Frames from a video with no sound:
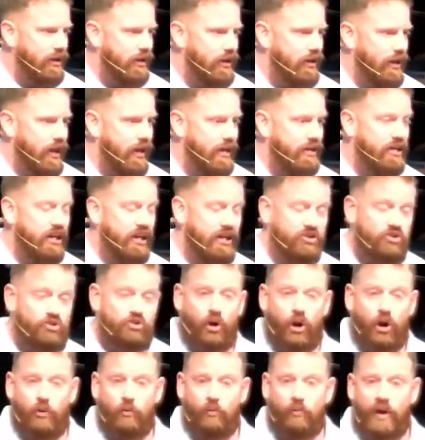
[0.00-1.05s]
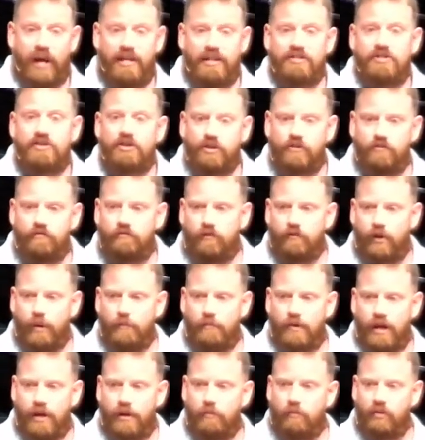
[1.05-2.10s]
and yet sought rescue from
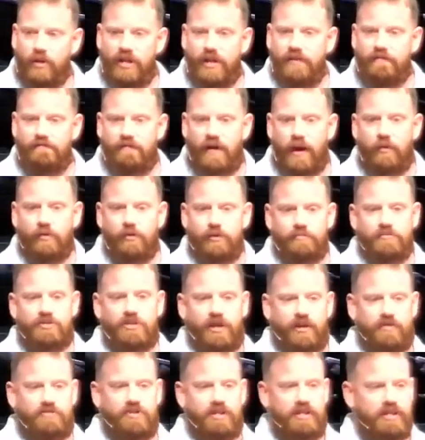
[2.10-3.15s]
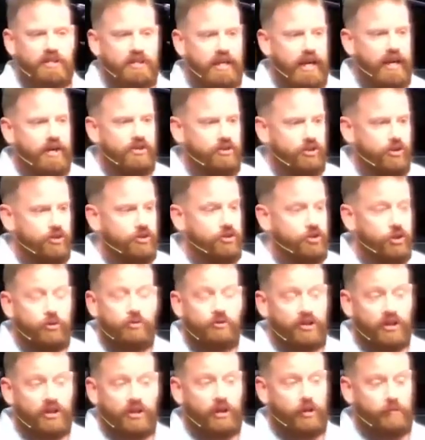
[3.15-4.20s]
him when they found themselves in danger due
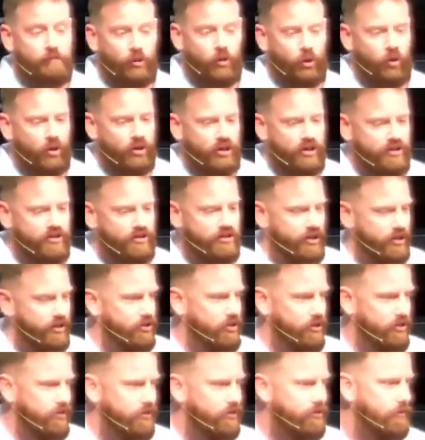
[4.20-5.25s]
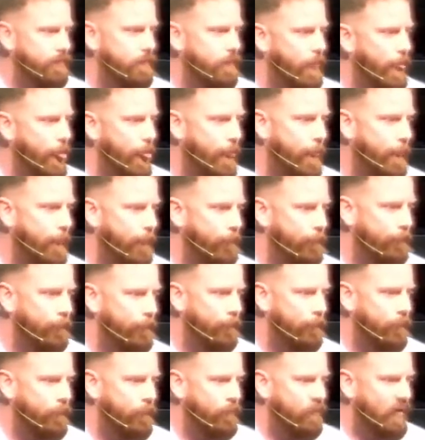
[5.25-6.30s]
to their poor decisions.
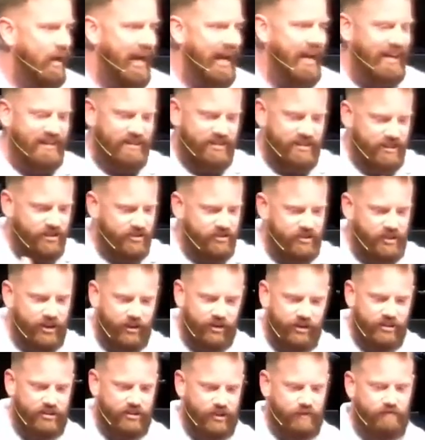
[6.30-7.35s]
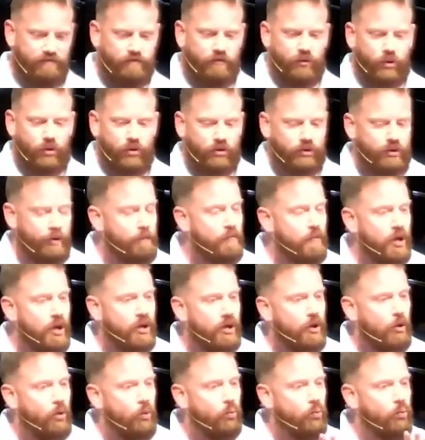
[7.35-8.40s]
And as this series unfolds,
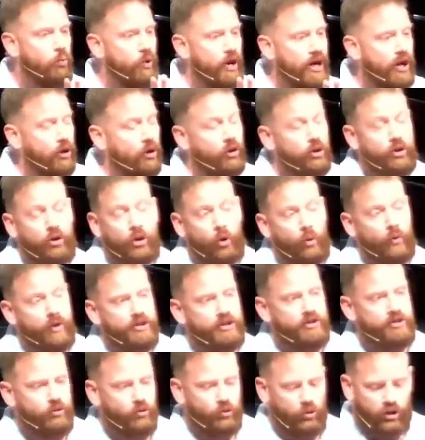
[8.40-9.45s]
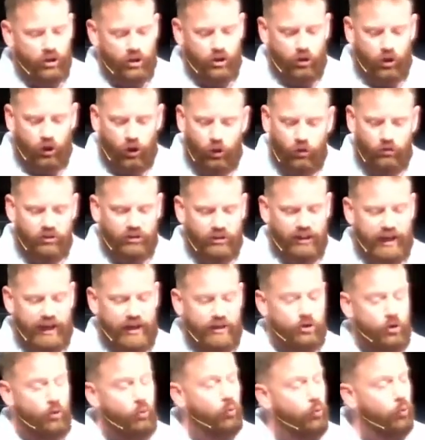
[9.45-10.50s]
we are going to look closely
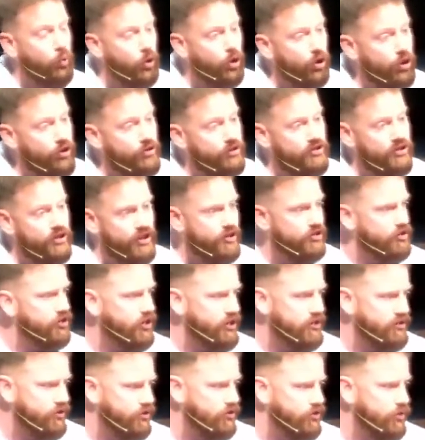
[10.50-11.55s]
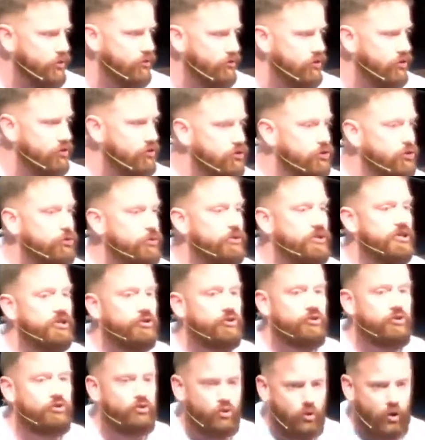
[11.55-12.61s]
at the words that Jesus uses to
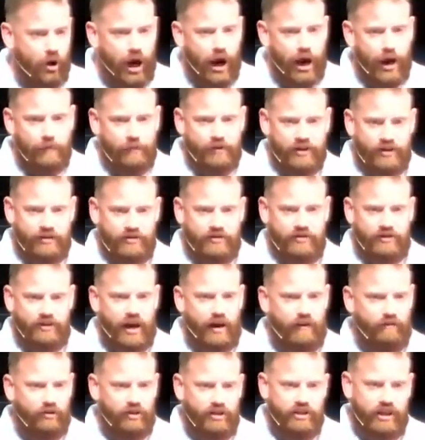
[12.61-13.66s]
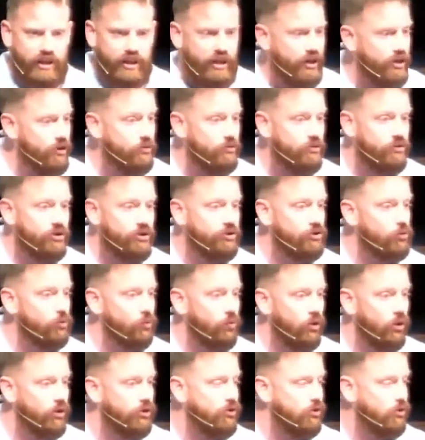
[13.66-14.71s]
describe his sovereignty. He uses the
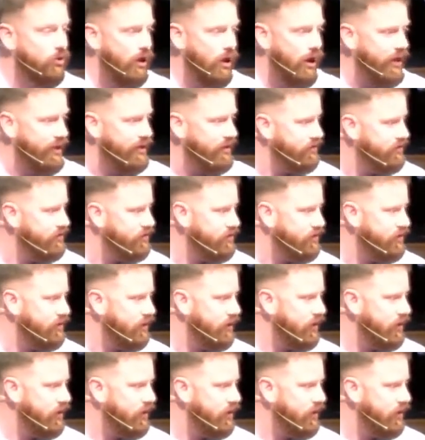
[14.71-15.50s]
word Christ,